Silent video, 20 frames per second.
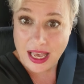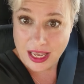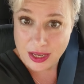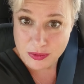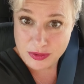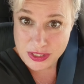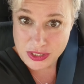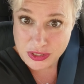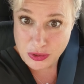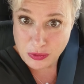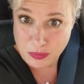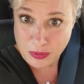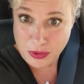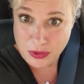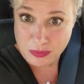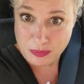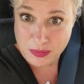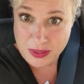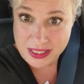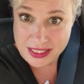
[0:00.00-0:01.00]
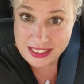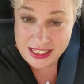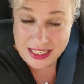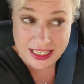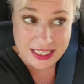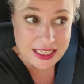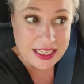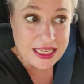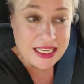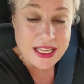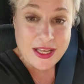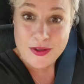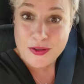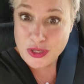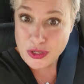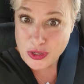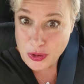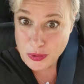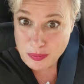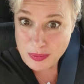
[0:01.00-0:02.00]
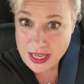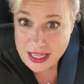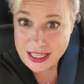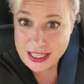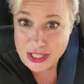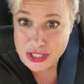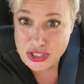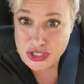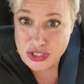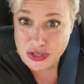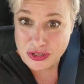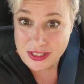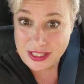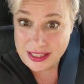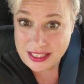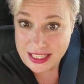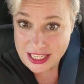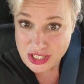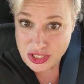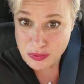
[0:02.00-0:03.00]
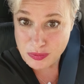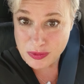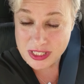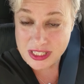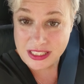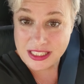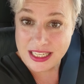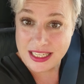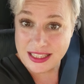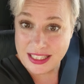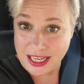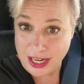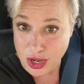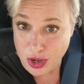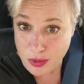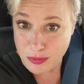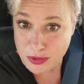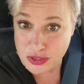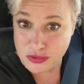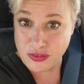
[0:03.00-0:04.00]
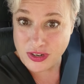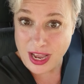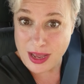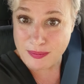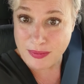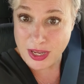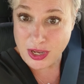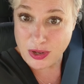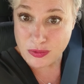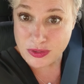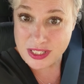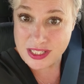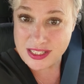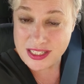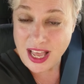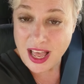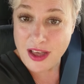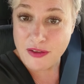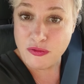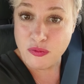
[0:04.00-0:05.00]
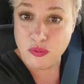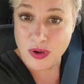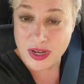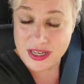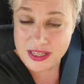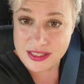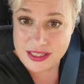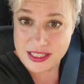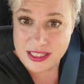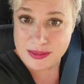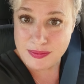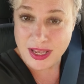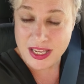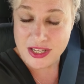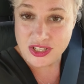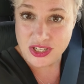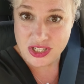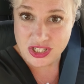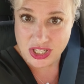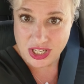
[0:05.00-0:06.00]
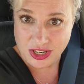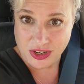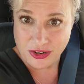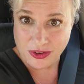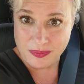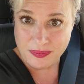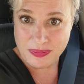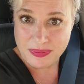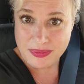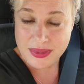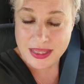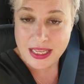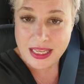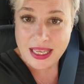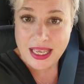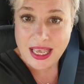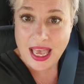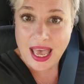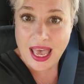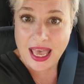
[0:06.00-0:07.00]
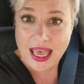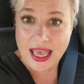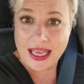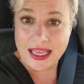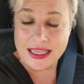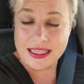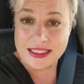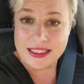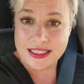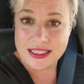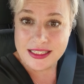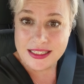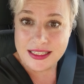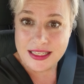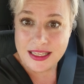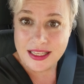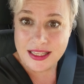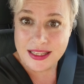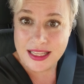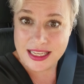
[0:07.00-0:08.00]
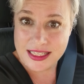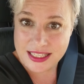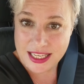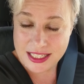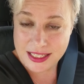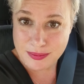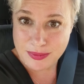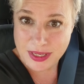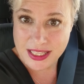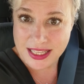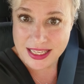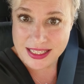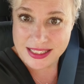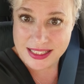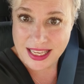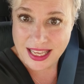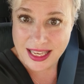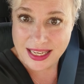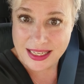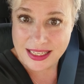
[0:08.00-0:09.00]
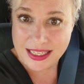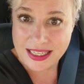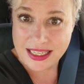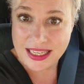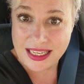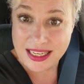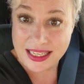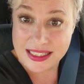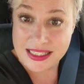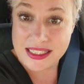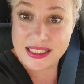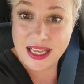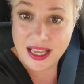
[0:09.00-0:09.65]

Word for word: I was so busy, you know, making sure that the kitchen was clean that I almost forgot my own stuff. What is this message here? And they said to me, they said, it's